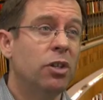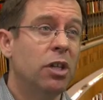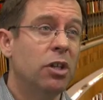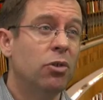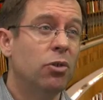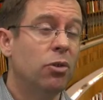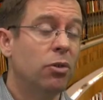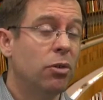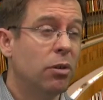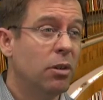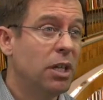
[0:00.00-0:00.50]
in
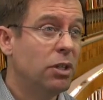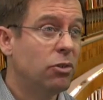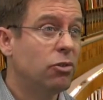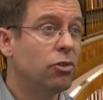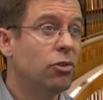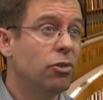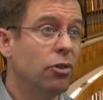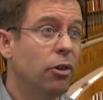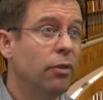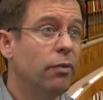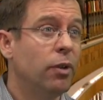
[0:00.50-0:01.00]
your
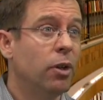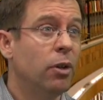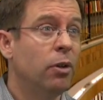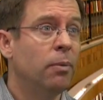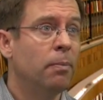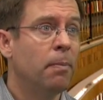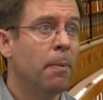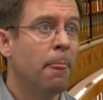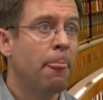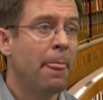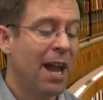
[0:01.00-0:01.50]
literature review,
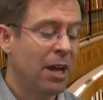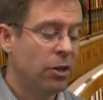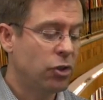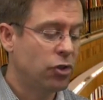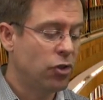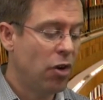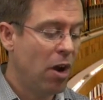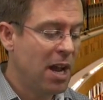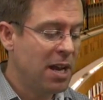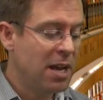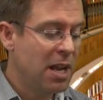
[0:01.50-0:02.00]
and
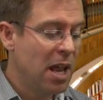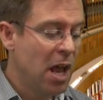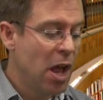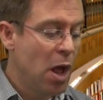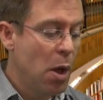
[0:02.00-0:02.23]
try and